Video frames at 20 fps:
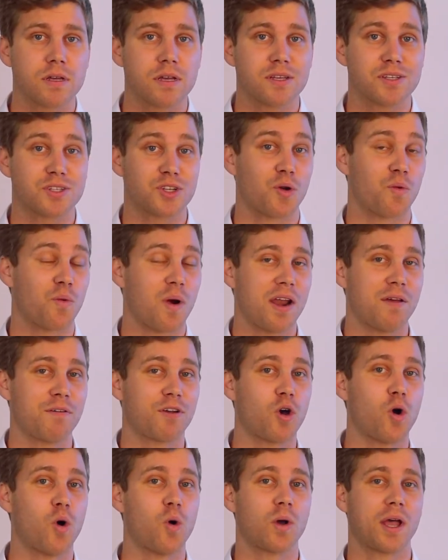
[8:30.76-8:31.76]
So when a
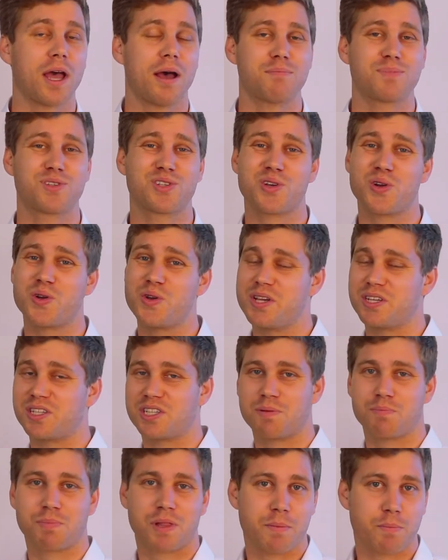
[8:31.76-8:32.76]
call comes through, you
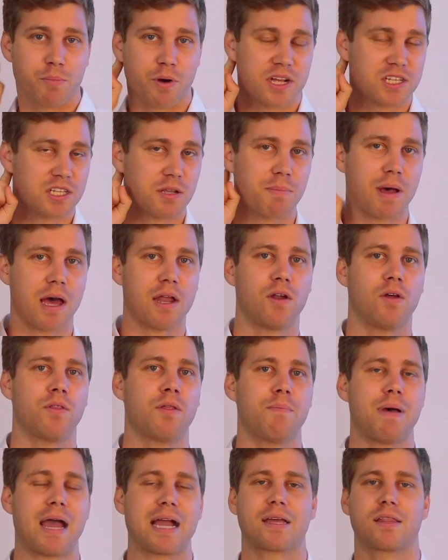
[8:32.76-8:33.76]
simply press a button on the
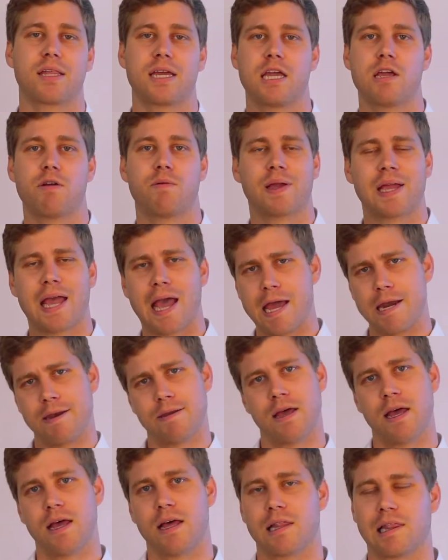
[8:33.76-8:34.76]
back of the hearing aid,
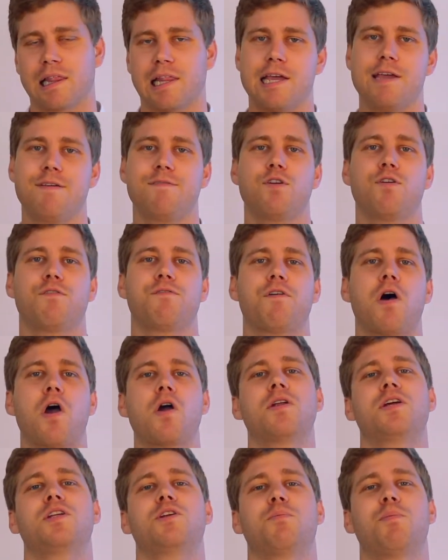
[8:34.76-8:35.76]
leave your
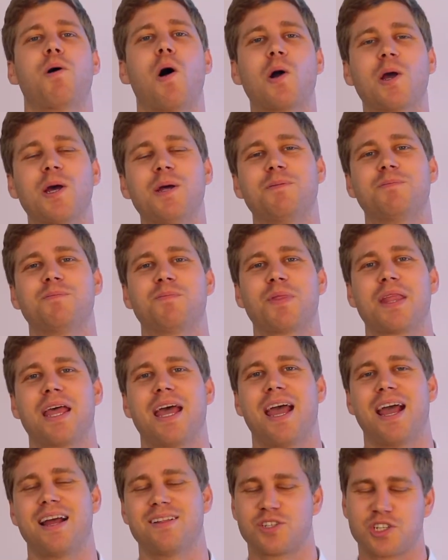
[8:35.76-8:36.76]
phone in your pocket
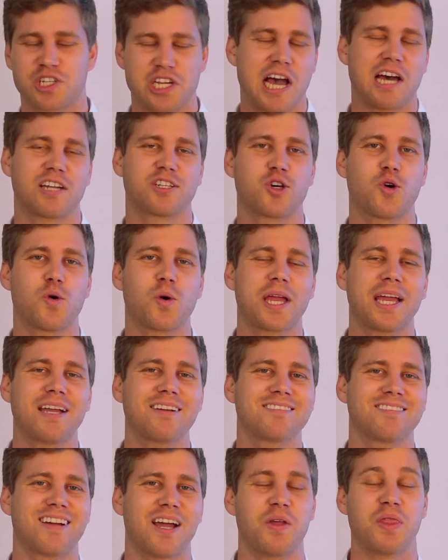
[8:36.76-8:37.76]
and start talking.
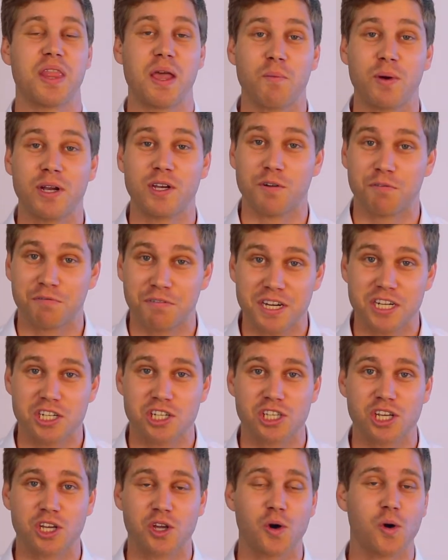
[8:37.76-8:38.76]
And then when you finish
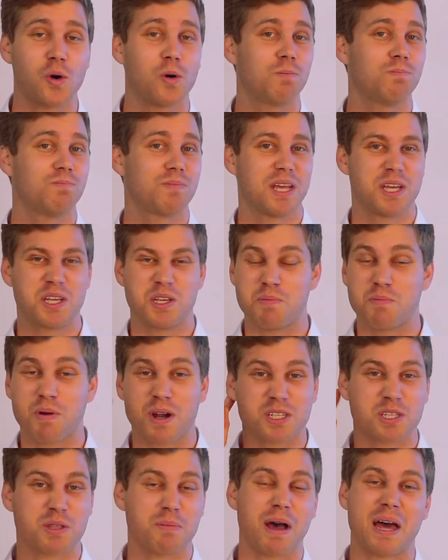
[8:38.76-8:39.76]
the call, you
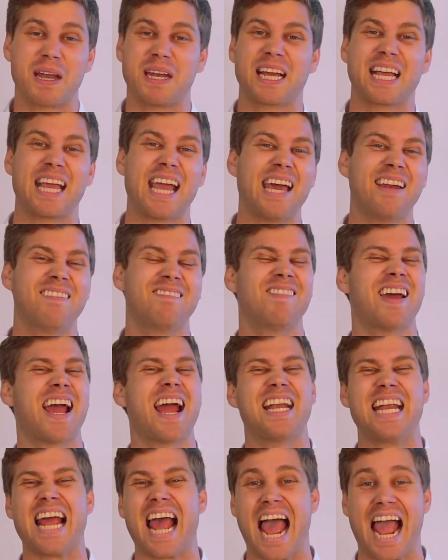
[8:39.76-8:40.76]
press the button again
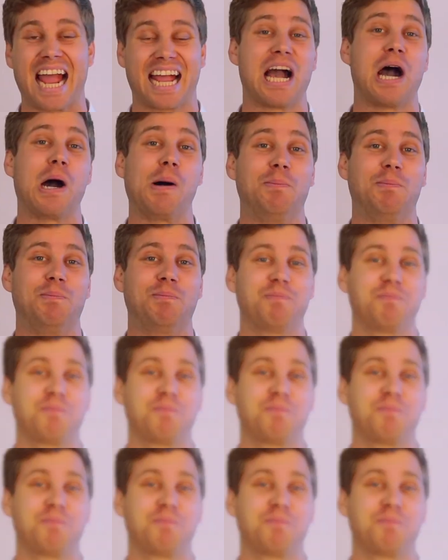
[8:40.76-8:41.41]
and you hang up.